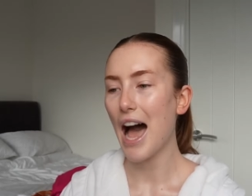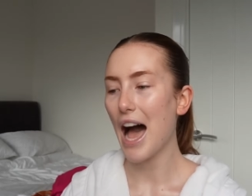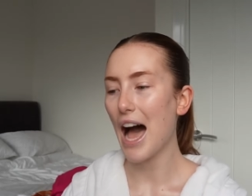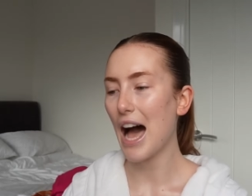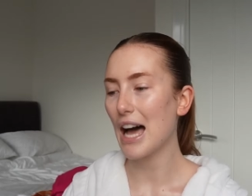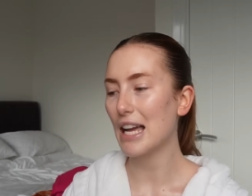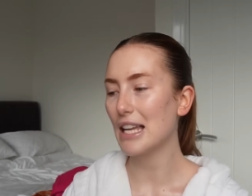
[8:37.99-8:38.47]

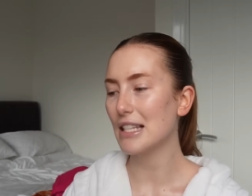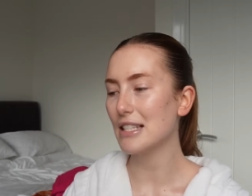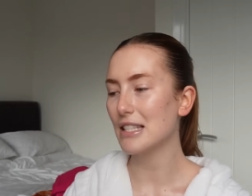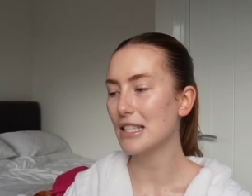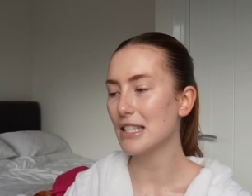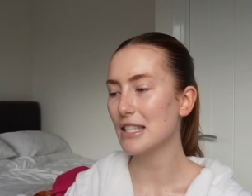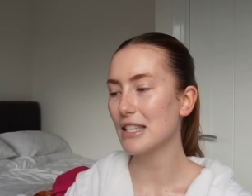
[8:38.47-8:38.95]

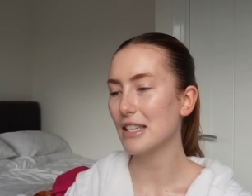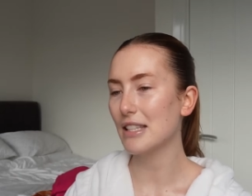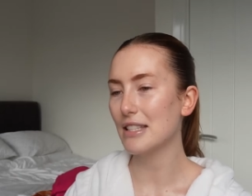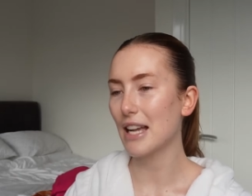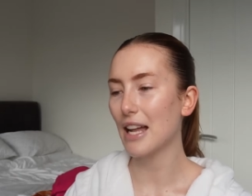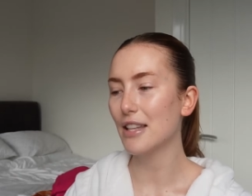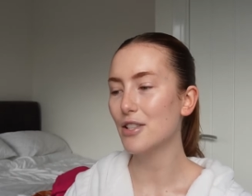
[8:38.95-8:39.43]
And
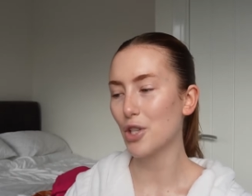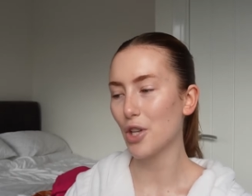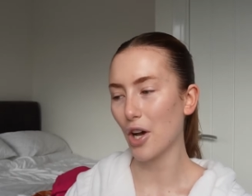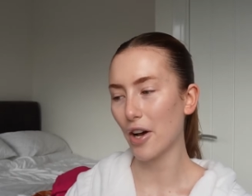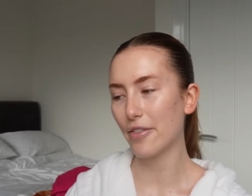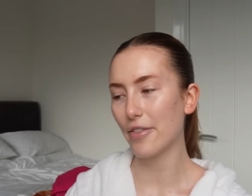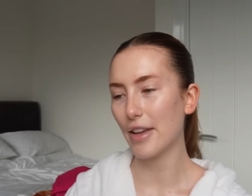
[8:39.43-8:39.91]
Dan's
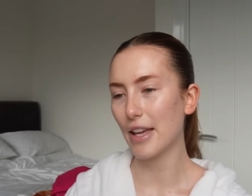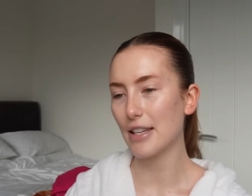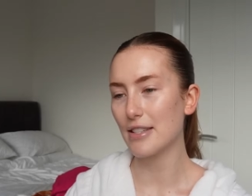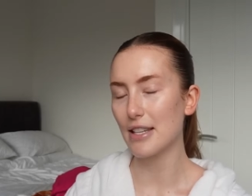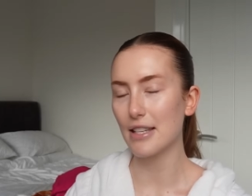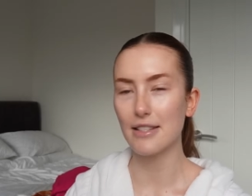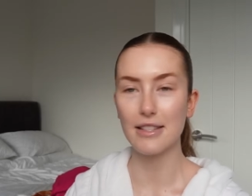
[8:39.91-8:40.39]

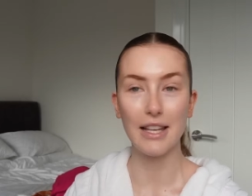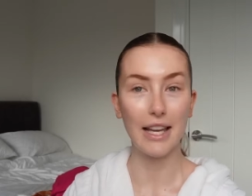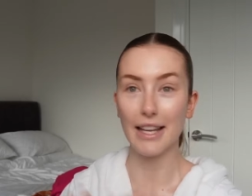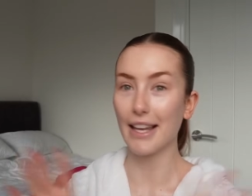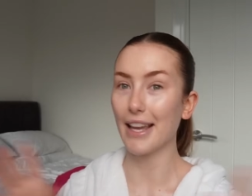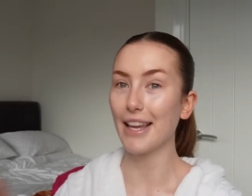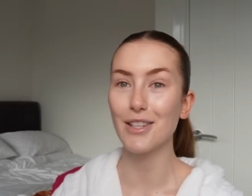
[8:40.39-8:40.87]
office is
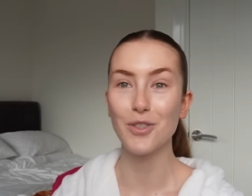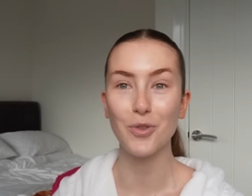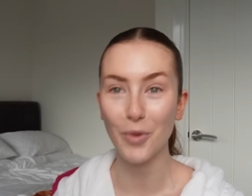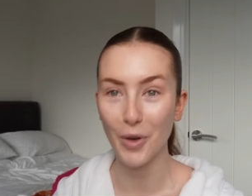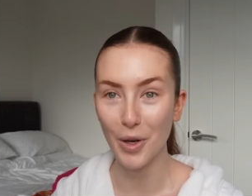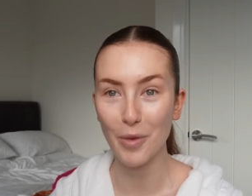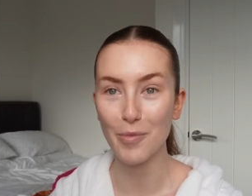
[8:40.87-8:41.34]
like his
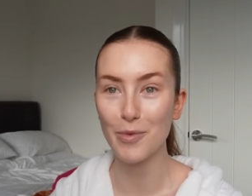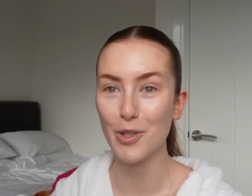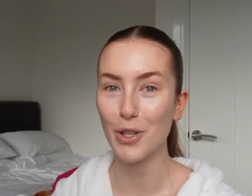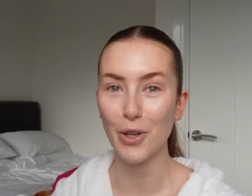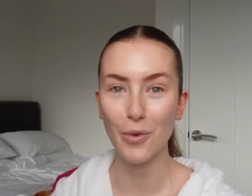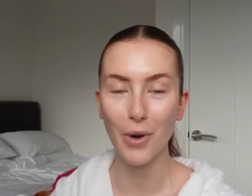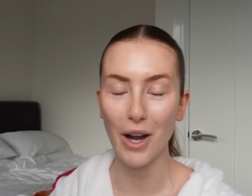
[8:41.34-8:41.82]
room to
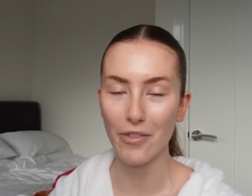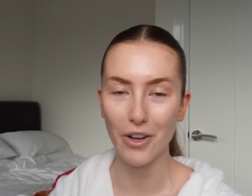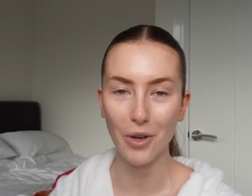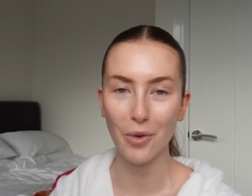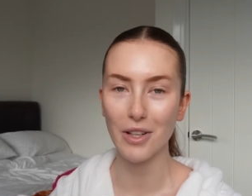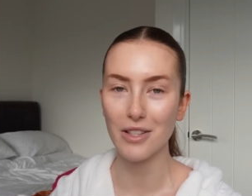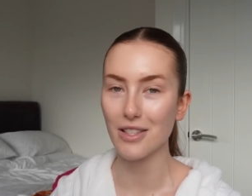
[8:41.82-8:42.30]
do whatever
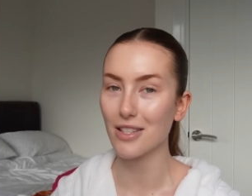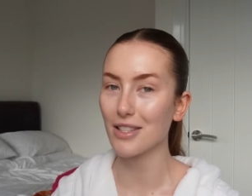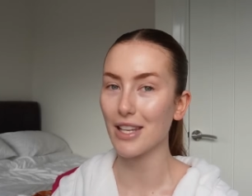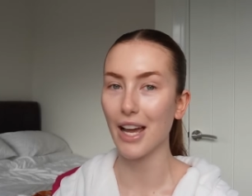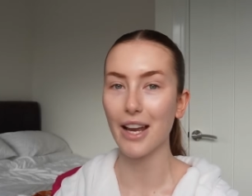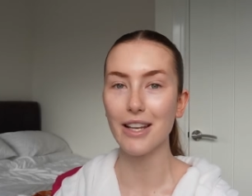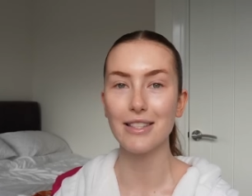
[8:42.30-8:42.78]
he wants. It's
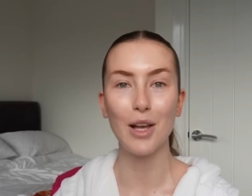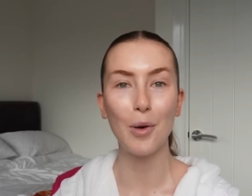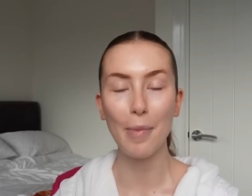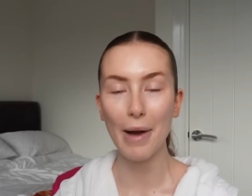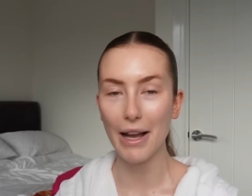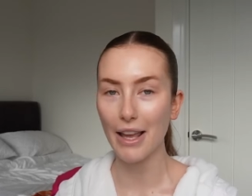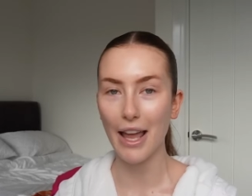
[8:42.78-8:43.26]
like his little
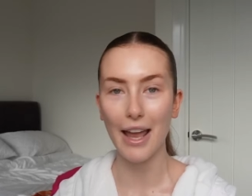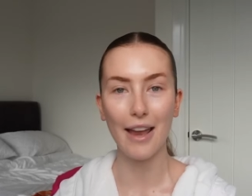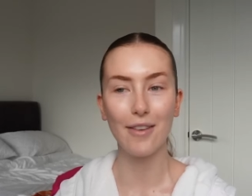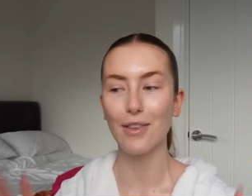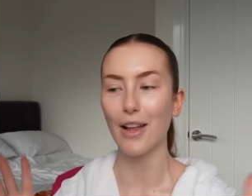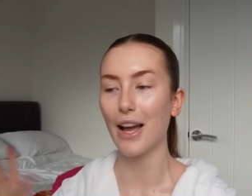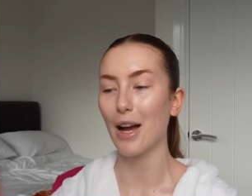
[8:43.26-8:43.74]
man
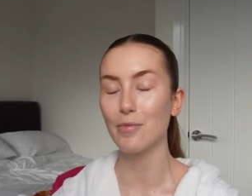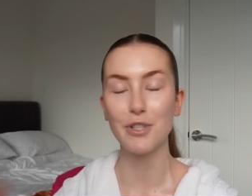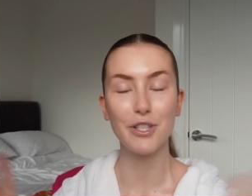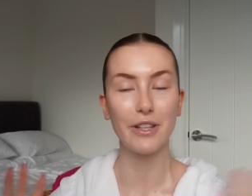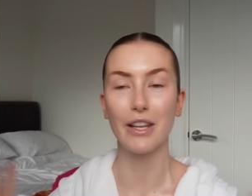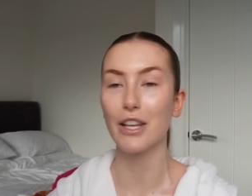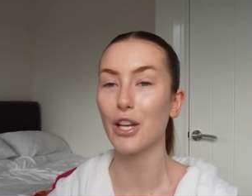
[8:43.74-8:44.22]
cave. Like I'm
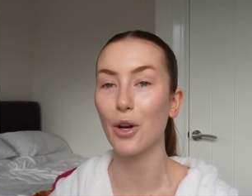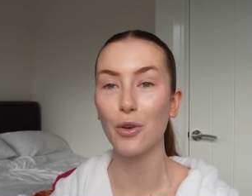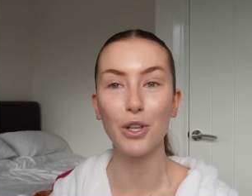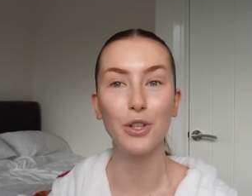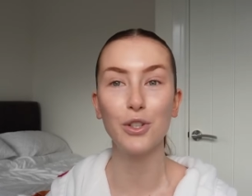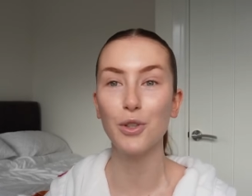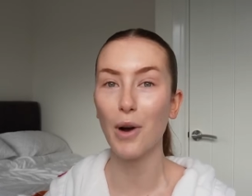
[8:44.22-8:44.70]
just like, you know,
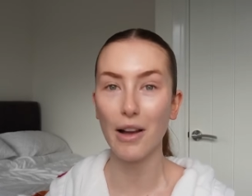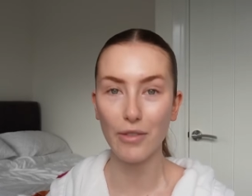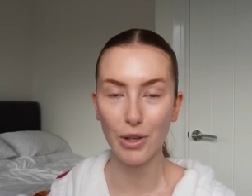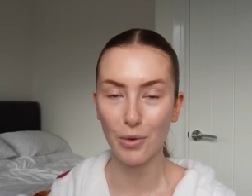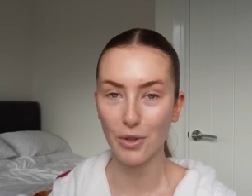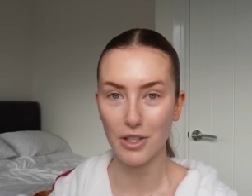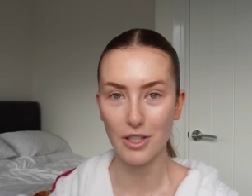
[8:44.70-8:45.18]
you do whatever
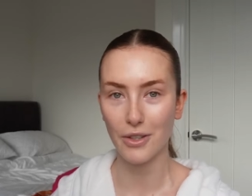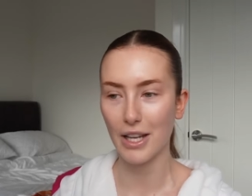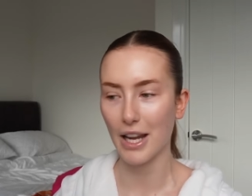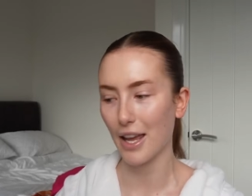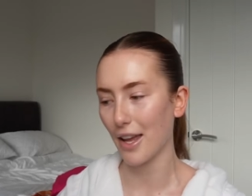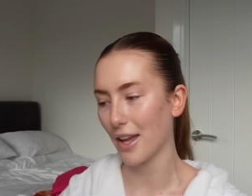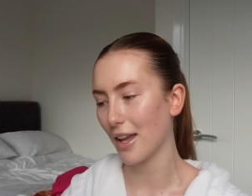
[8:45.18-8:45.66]
you want to do in
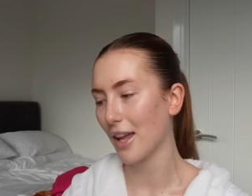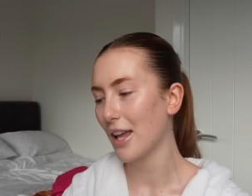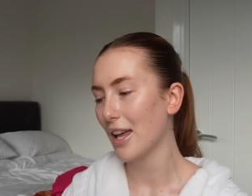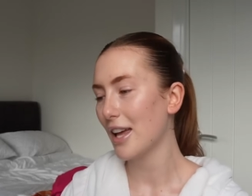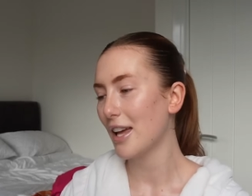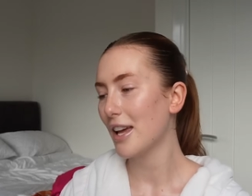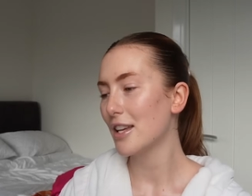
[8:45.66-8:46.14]
here.
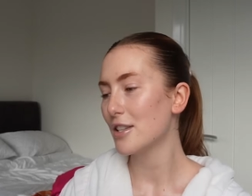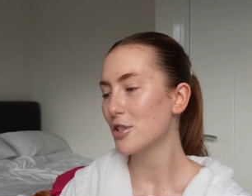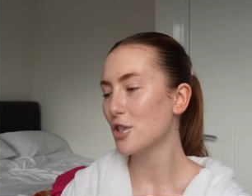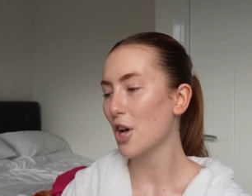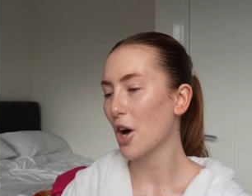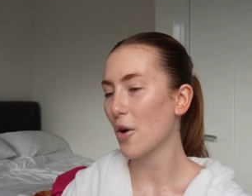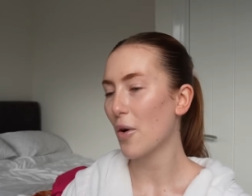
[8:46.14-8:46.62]

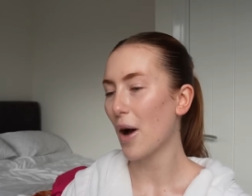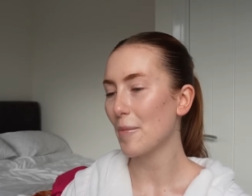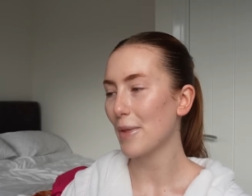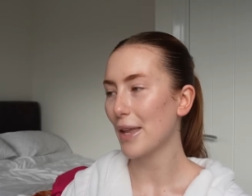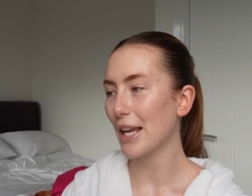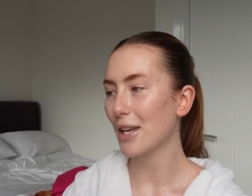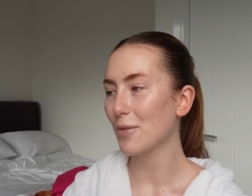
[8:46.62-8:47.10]
So I'm
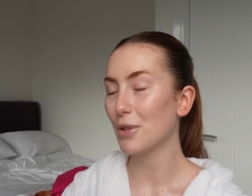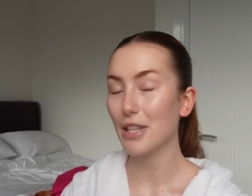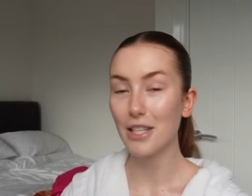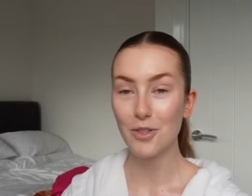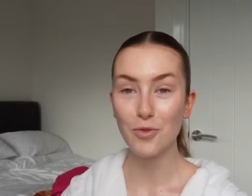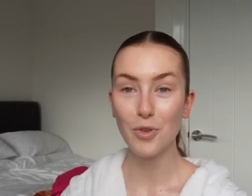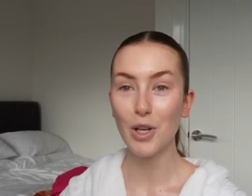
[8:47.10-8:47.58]
thinking with
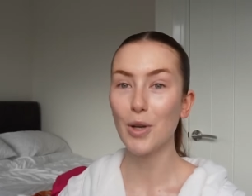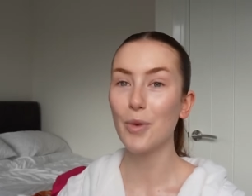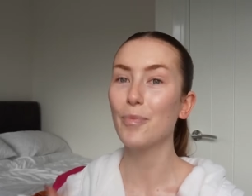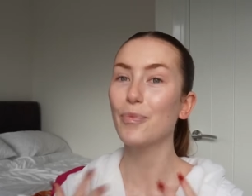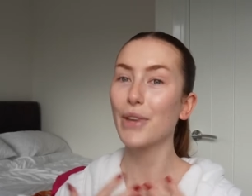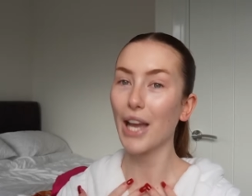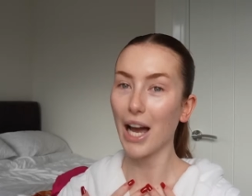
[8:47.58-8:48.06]
this
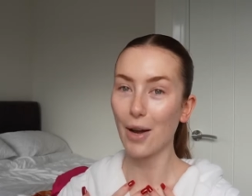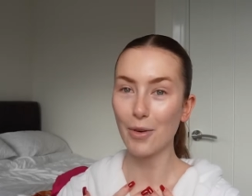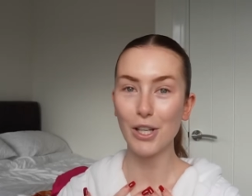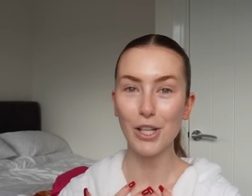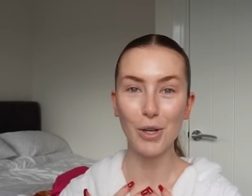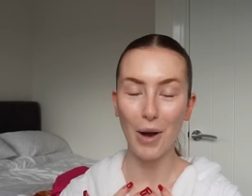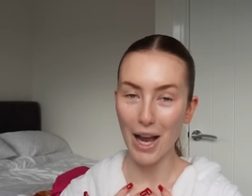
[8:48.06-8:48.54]
room, I'm
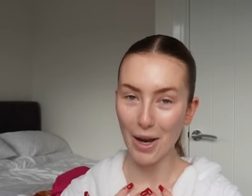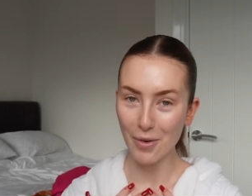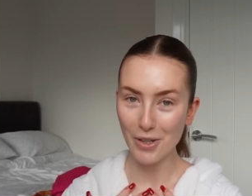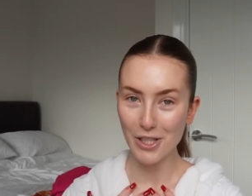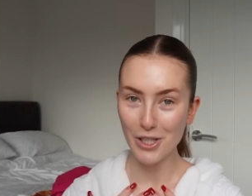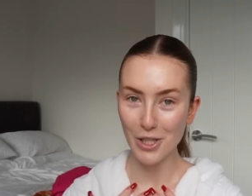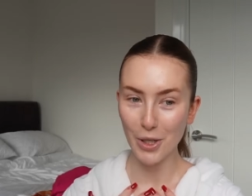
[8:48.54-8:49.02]
going to do what I
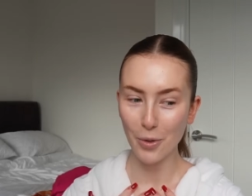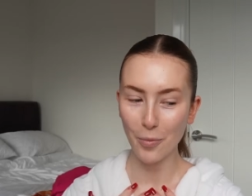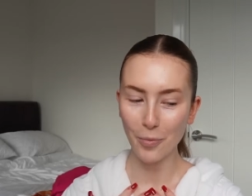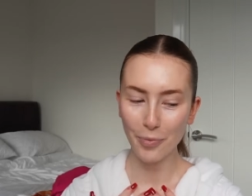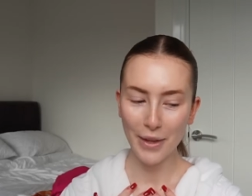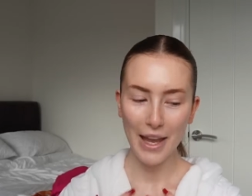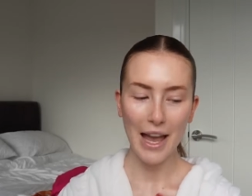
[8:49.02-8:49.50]
want to do
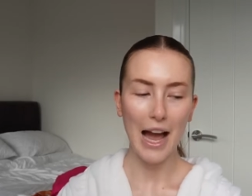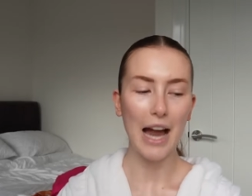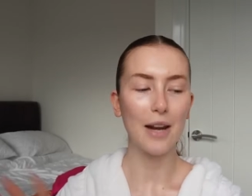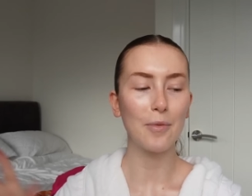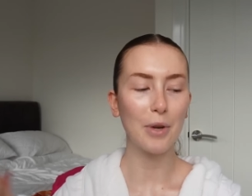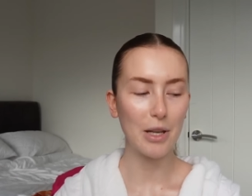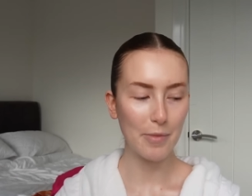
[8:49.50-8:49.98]
and
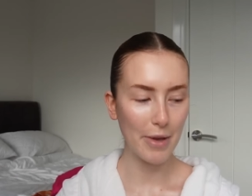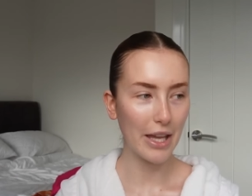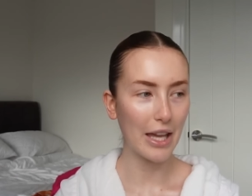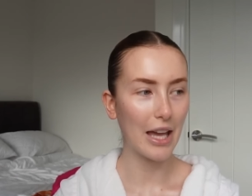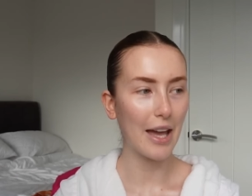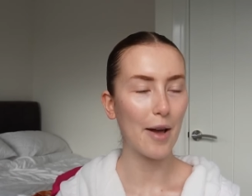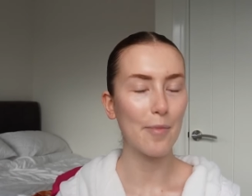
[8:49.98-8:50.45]
I'm gonna
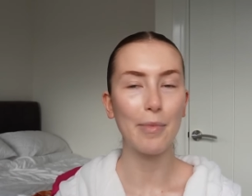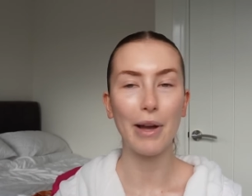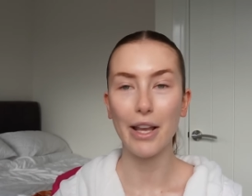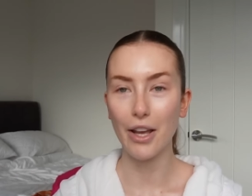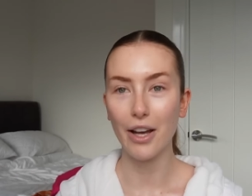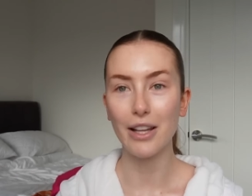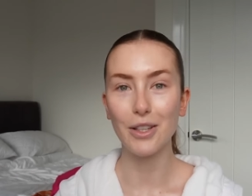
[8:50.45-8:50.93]
make it my
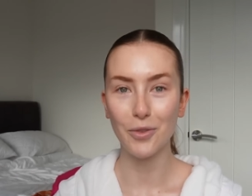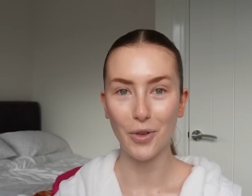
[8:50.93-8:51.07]
girly